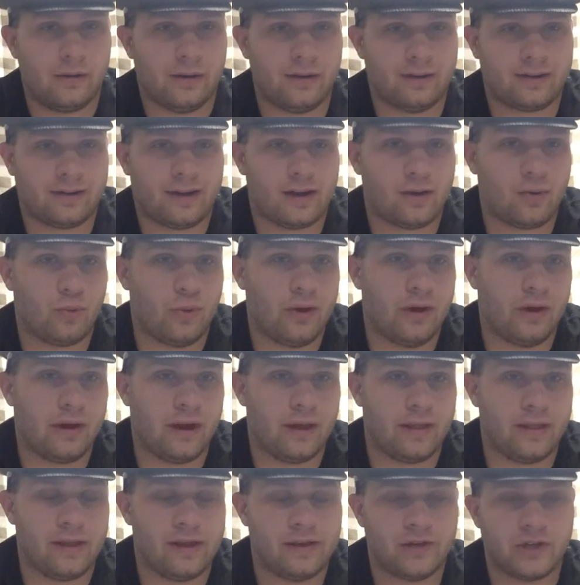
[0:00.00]
It's kind of weird
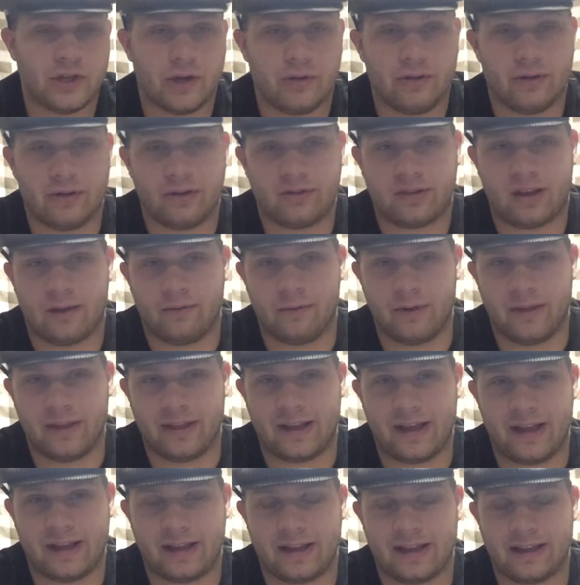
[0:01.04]
how they showed the discovery of the
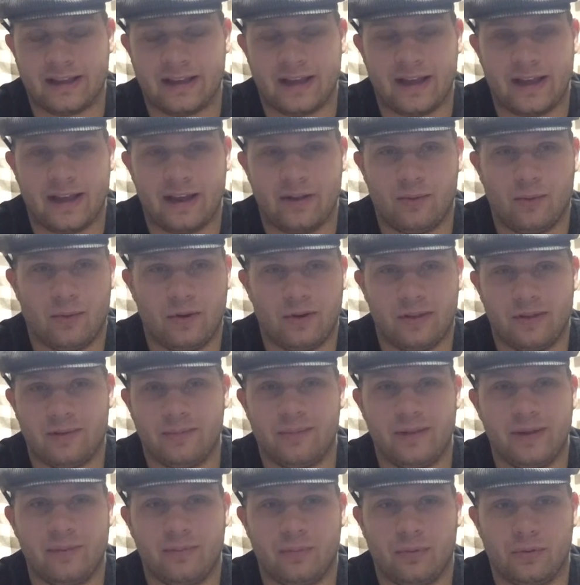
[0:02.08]
KKK, and one of the
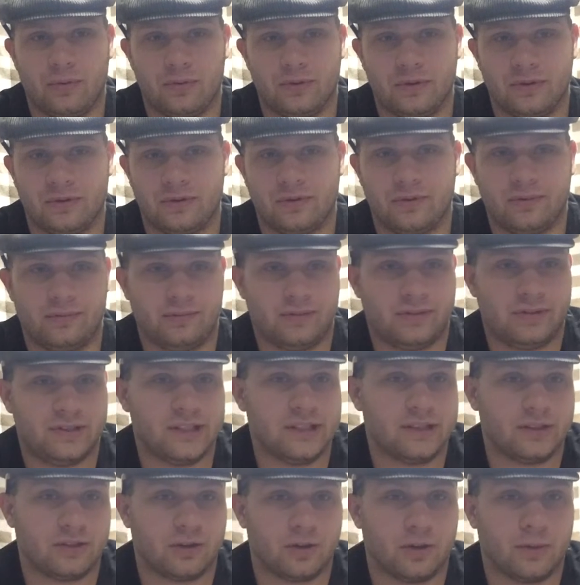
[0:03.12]
people just
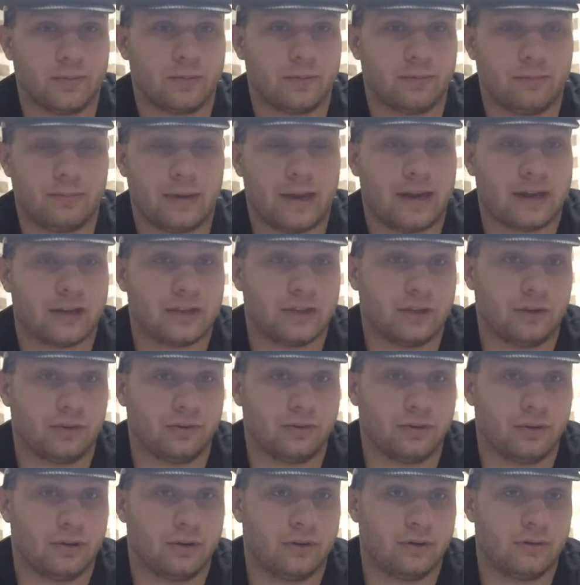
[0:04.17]
sees a group of black
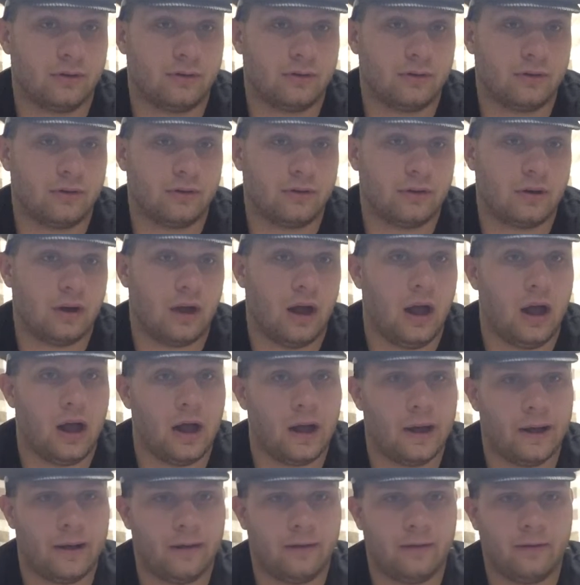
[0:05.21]
children.
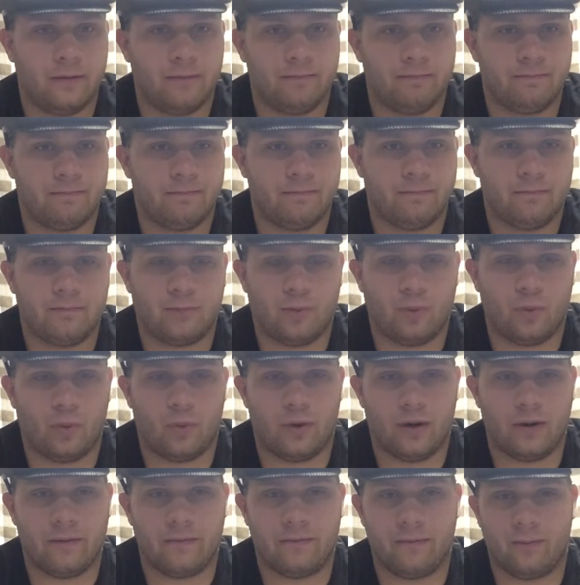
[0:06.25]

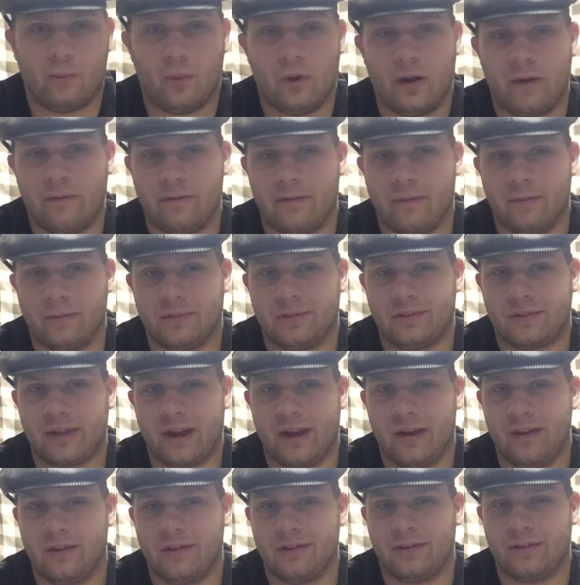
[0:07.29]
One of them
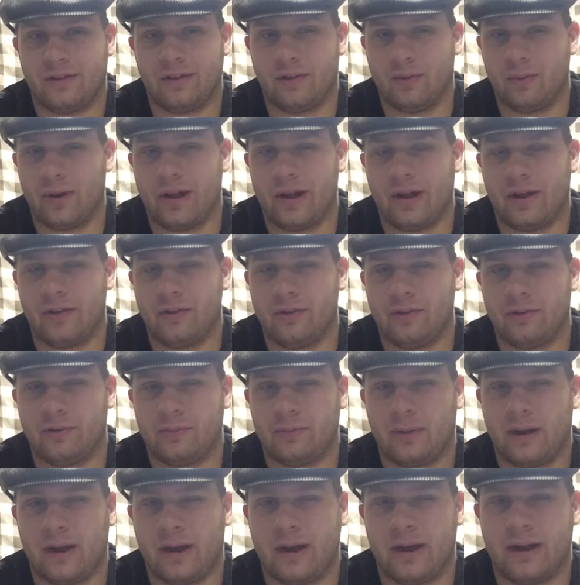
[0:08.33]
scares the others
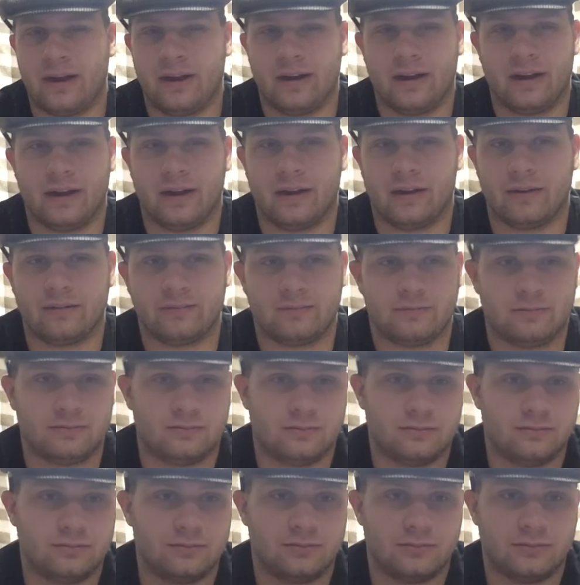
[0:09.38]
behind a
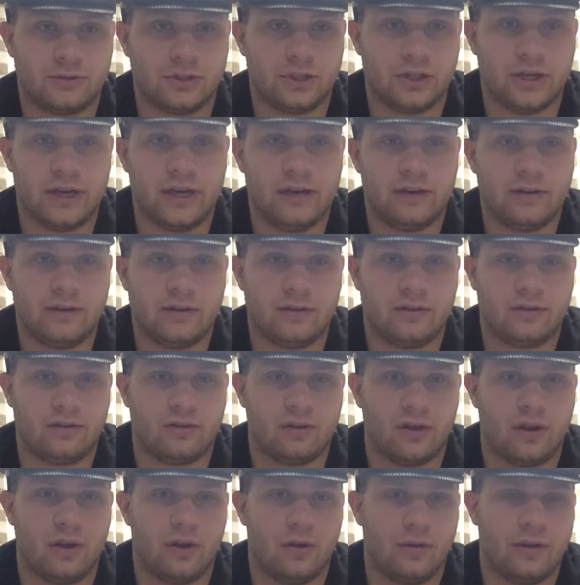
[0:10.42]
sheet,
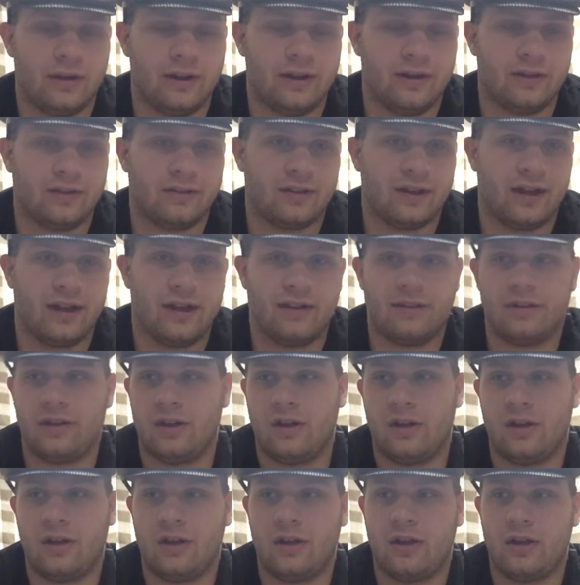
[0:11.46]
so he decides,
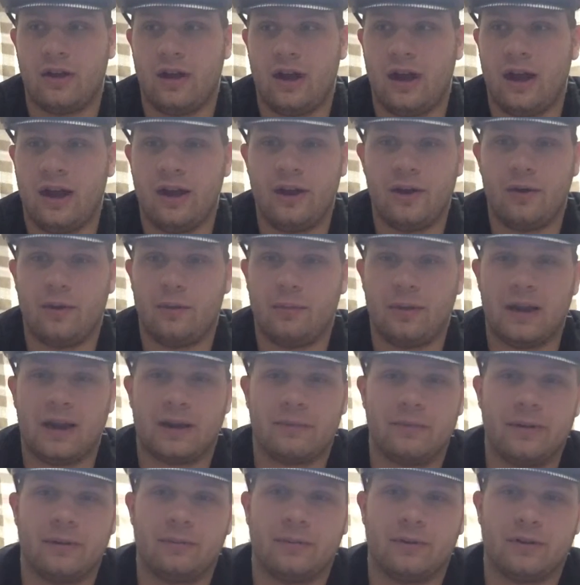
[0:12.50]
I know what
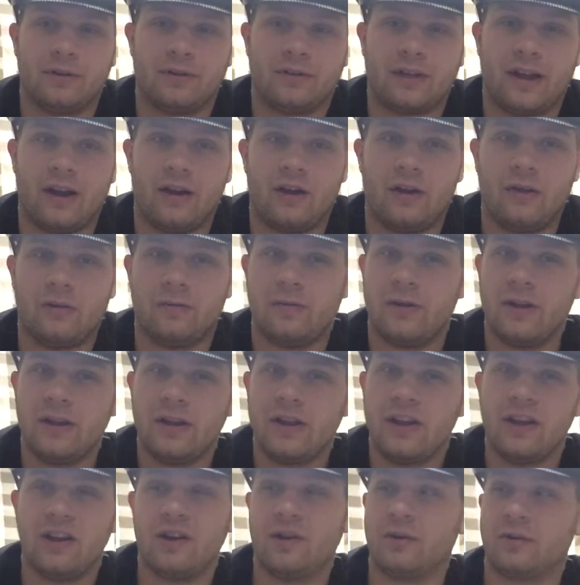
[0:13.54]
black people are scared of.
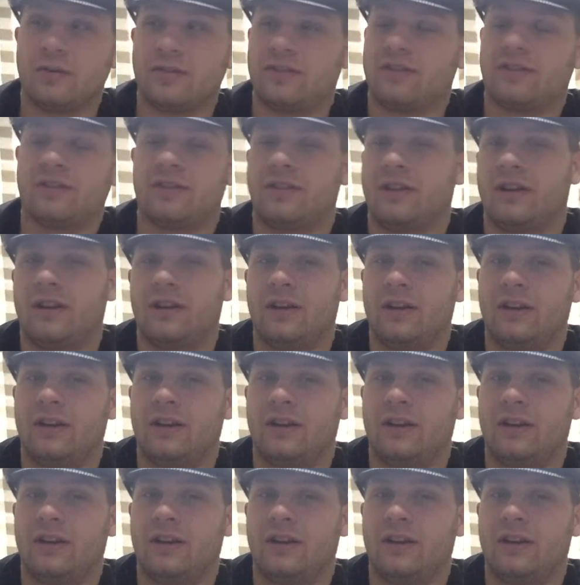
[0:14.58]
Ghosts!